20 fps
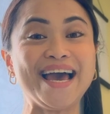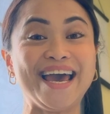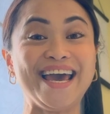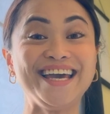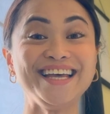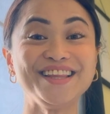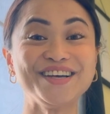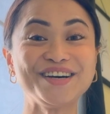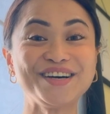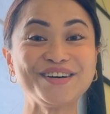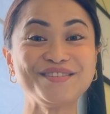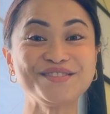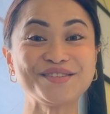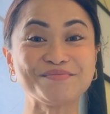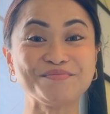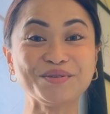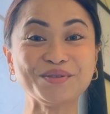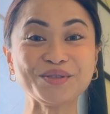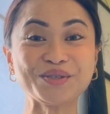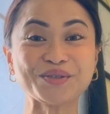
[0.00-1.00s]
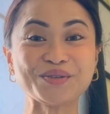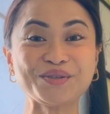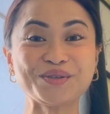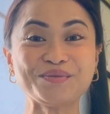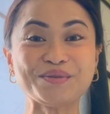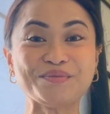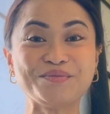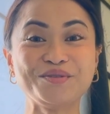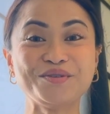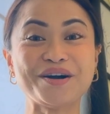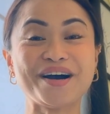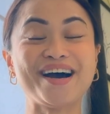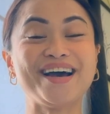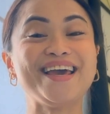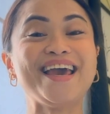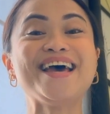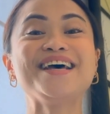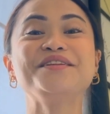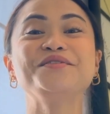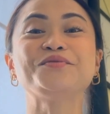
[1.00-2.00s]
Hey loves, bonjour, mabuhay,
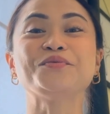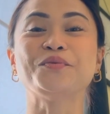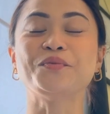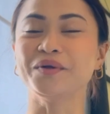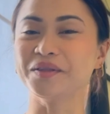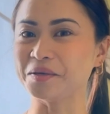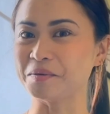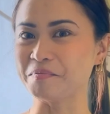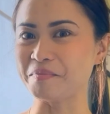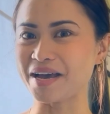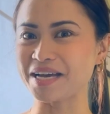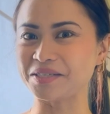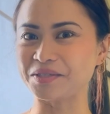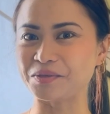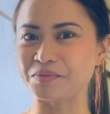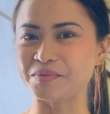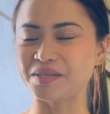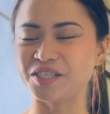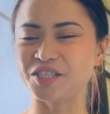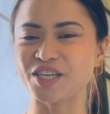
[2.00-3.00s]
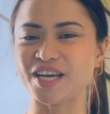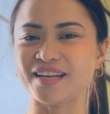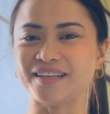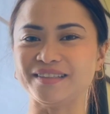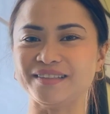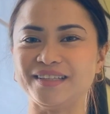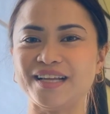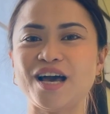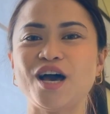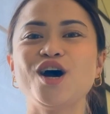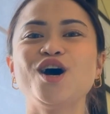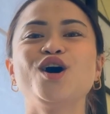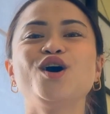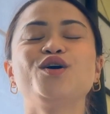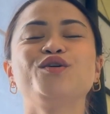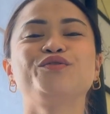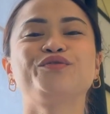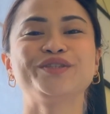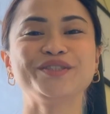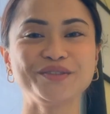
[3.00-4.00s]
and welcome back to my channel.
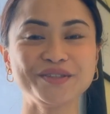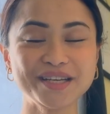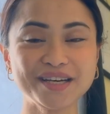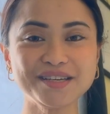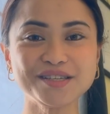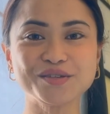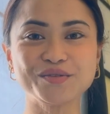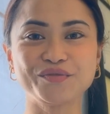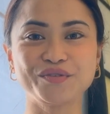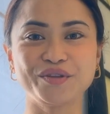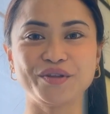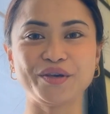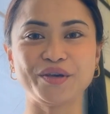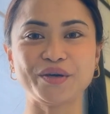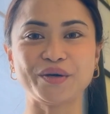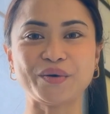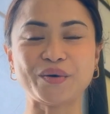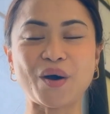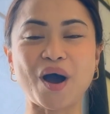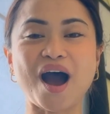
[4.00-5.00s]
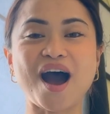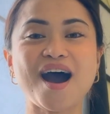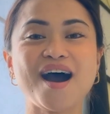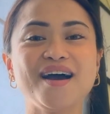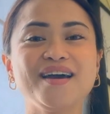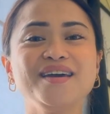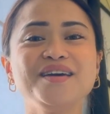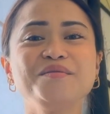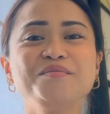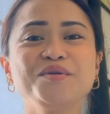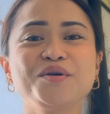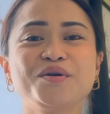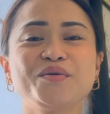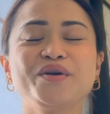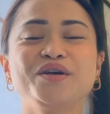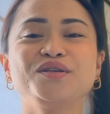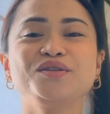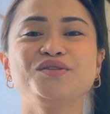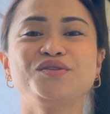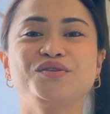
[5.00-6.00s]
For today's video, I am
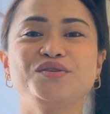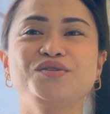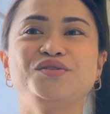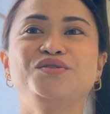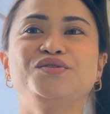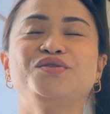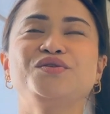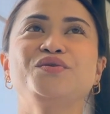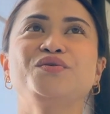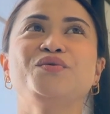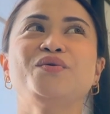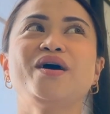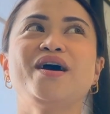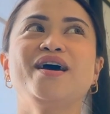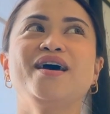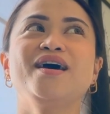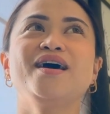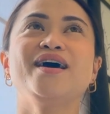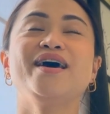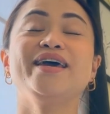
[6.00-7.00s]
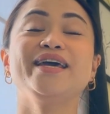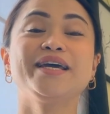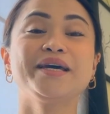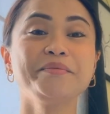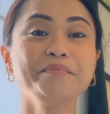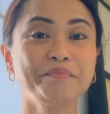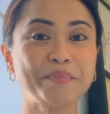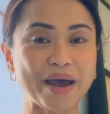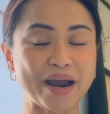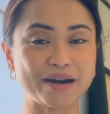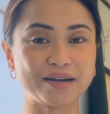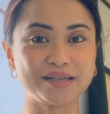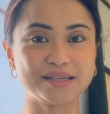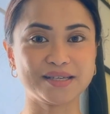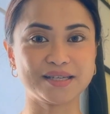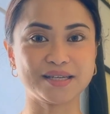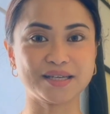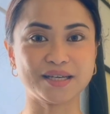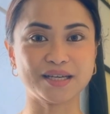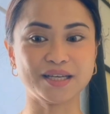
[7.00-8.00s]
going to do a
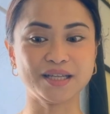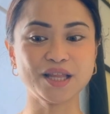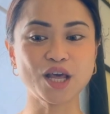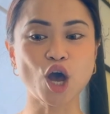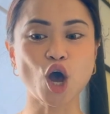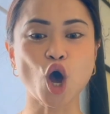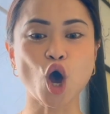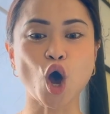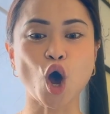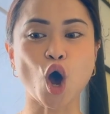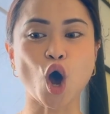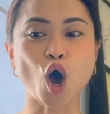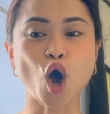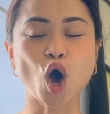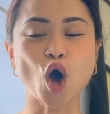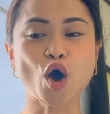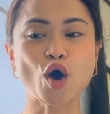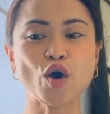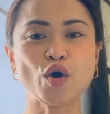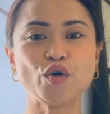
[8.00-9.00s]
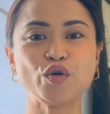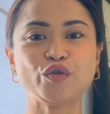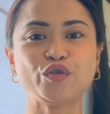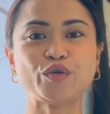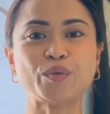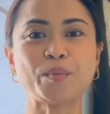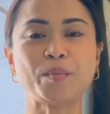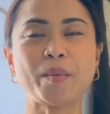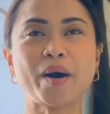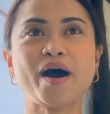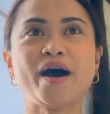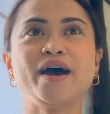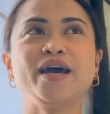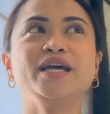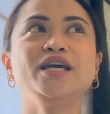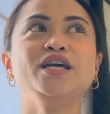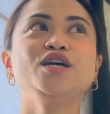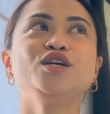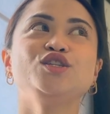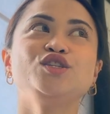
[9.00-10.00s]
comparison of
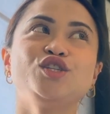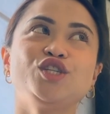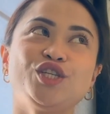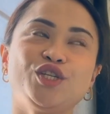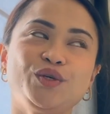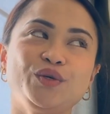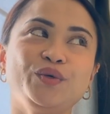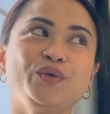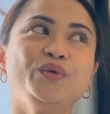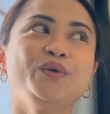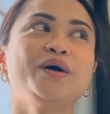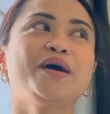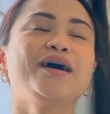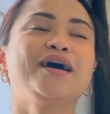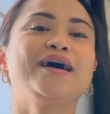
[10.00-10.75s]
my two